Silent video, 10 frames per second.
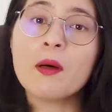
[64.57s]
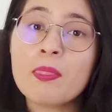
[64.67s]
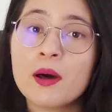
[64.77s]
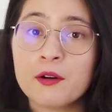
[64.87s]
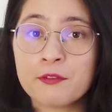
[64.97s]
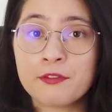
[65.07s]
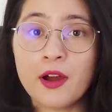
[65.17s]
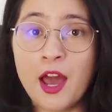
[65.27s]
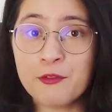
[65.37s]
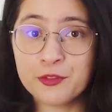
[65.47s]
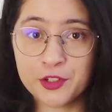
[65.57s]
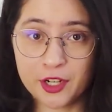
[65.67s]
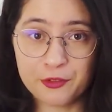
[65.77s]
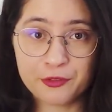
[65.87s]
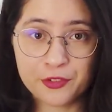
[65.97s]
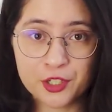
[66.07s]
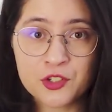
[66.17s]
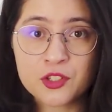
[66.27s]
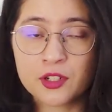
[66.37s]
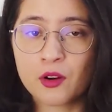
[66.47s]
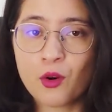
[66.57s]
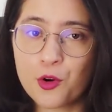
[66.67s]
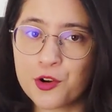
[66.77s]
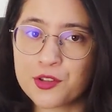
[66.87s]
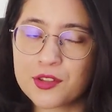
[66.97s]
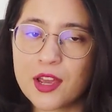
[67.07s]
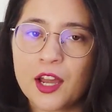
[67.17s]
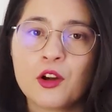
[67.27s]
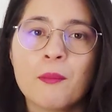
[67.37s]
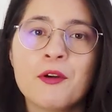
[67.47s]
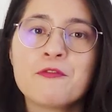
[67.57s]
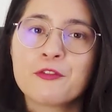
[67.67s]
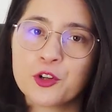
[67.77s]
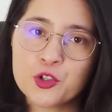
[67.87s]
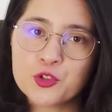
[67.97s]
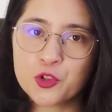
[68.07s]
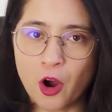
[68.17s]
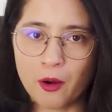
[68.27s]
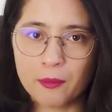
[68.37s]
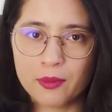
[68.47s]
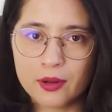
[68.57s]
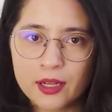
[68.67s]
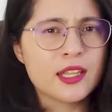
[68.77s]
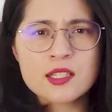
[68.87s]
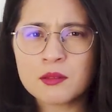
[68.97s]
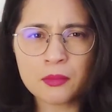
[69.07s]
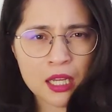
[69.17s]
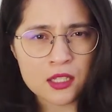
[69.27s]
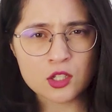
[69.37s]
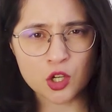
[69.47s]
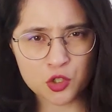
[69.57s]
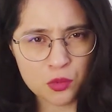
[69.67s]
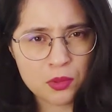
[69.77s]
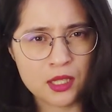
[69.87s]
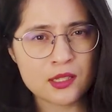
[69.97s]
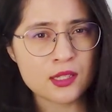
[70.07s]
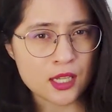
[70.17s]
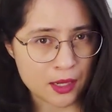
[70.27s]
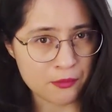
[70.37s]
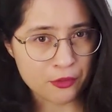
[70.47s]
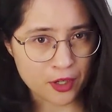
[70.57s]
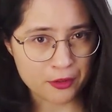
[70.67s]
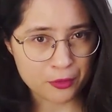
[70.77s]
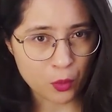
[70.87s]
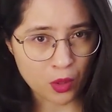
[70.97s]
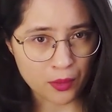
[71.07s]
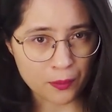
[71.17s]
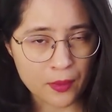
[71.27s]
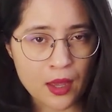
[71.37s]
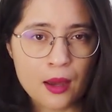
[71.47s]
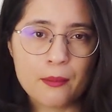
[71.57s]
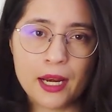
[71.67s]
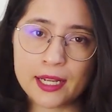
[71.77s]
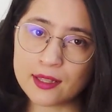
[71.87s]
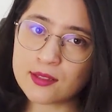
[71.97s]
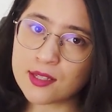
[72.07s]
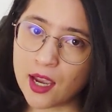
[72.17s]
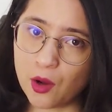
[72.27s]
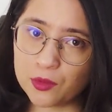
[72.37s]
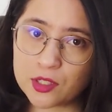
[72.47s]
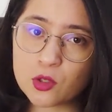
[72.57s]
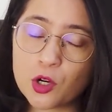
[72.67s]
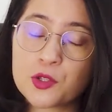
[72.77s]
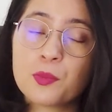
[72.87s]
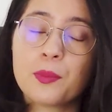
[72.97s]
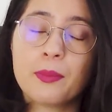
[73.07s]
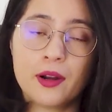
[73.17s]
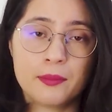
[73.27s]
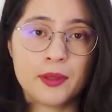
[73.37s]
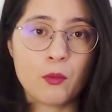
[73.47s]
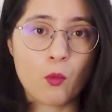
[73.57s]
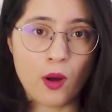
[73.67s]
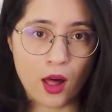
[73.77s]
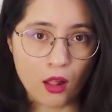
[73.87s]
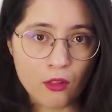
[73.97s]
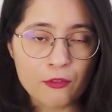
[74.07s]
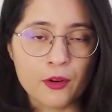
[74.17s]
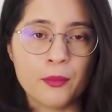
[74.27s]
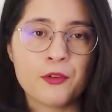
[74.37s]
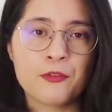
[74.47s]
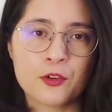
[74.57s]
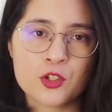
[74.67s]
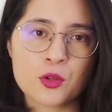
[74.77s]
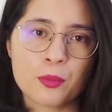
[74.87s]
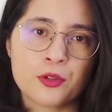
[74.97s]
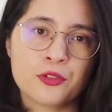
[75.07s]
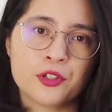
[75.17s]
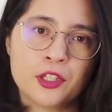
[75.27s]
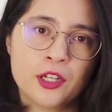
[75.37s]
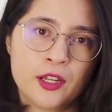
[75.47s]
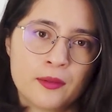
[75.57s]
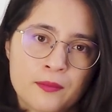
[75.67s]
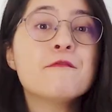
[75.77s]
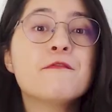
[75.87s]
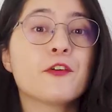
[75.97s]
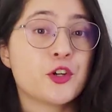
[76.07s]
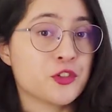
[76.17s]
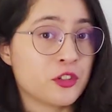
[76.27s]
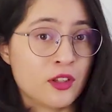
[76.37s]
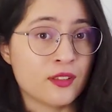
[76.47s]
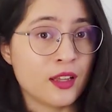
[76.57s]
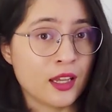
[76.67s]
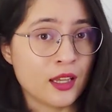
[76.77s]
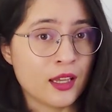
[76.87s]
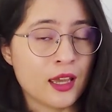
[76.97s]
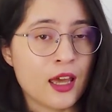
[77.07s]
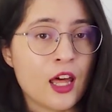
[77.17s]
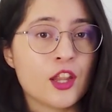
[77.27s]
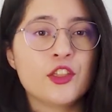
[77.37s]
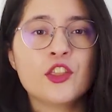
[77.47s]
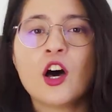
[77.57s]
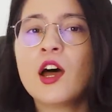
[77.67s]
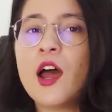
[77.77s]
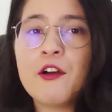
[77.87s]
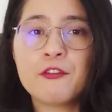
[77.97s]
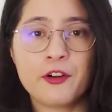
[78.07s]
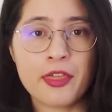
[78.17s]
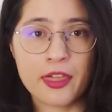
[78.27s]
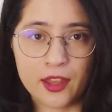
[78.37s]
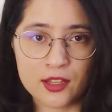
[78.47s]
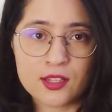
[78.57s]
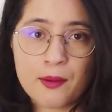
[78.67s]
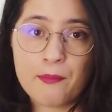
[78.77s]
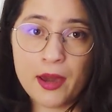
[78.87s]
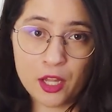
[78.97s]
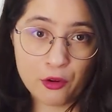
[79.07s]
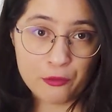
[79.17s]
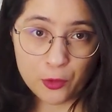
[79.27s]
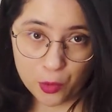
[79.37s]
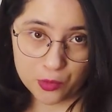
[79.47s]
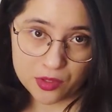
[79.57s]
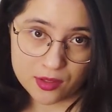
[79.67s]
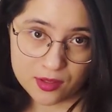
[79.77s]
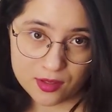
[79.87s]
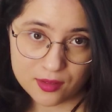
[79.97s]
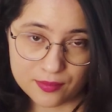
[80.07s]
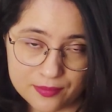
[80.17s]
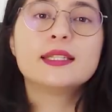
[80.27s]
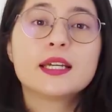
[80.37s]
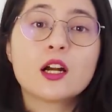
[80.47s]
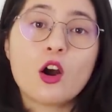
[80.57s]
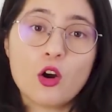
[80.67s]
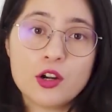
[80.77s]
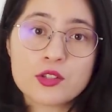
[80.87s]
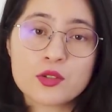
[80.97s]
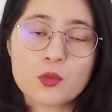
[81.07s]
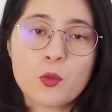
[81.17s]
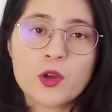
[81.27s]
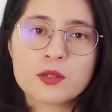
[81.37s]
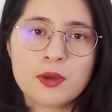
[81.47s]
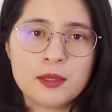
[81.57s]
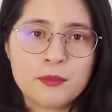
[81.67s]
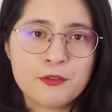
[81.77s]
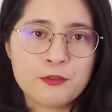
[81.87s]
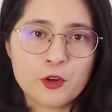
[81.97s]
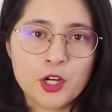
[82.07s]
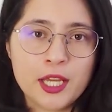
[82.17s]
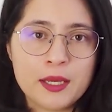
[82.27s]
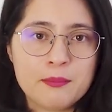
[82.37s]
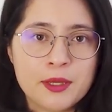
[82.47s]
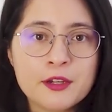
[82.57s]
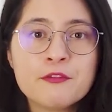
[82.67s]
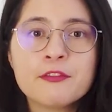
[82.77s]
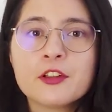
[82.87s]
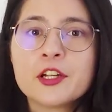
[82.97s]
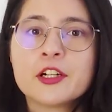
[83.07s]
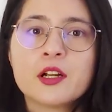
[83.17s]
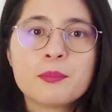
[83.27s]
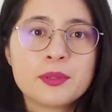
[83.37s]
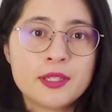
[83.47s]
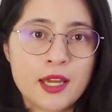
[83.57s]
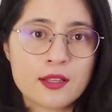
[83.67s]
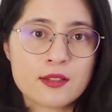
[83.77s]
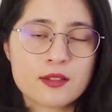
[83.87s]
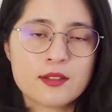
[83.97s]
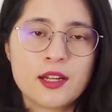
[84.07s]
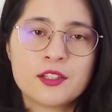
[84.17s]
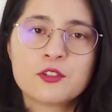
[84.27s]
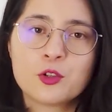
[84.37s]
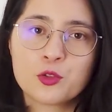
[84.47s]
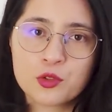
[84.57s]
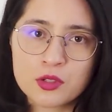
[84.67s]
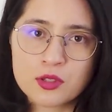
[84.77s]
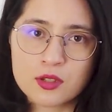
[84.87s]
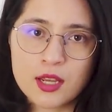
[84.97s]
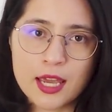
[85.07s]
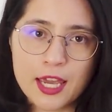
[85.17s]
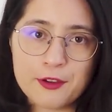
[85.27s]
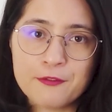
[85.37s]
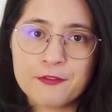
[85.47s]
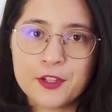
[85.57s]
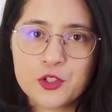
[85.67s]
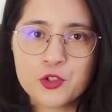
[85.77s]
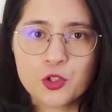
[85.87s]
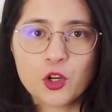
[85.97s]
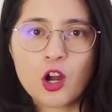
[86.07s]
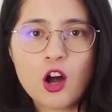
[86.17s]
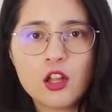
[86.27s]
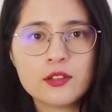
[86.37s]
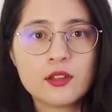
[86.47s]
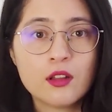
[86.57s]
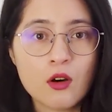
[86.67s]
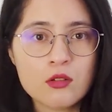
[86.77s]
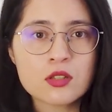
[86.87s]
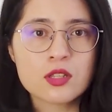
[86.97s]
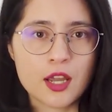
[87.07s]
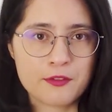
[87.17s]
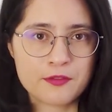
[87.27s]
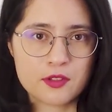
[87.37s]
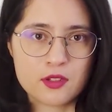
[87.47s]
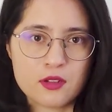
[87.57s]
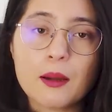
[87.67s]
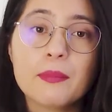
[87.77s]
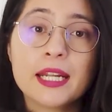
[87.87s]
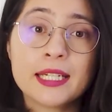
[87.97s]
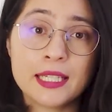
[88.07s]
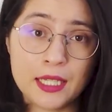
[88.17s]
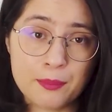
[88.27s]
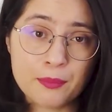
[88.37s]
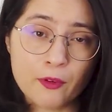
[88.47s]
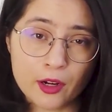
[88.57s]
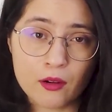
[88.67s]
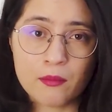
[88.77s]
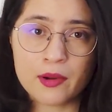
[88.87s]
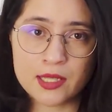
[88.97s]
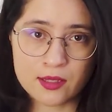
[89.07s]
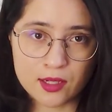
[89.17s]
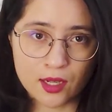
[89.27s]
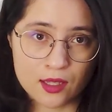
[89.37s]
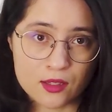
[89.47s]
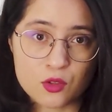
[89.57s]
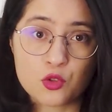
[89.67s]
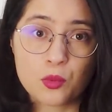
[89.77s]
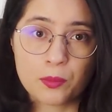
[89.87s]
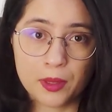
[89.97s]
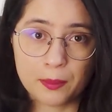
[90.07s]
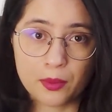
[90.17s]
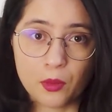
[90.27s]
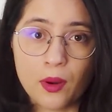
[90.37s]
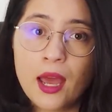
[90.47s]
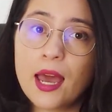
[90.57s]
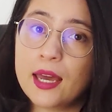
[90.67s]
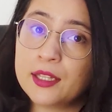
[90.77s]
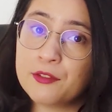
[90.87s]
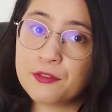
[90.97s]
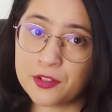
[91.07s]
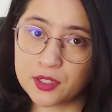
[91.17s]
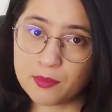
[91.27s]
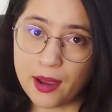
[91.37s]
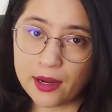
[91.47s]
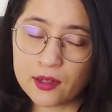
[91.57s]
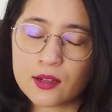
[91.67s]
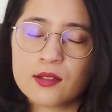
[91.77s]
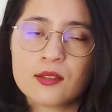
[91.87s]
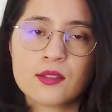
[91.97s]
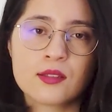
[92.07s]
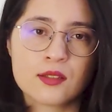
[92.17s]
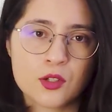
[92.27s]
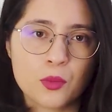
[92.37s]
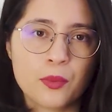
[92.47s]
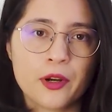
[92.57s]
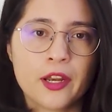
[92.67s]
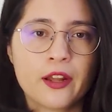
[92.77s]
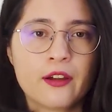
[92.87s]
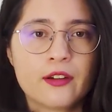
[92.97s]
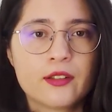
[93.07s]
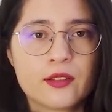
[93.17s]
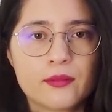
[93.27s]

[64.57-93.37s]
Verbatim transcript: One month after I finished the course, I got my first job. It doesn't mean it's going to be the same for everyone, but I can tell this course prepared me well for my first opportunity. Unfortunately, not everything is a bed of roses. The course was made before a big Flutter update that introduced a feature called null safety. But I keep recommending it to people, and the feedback is still pretty good.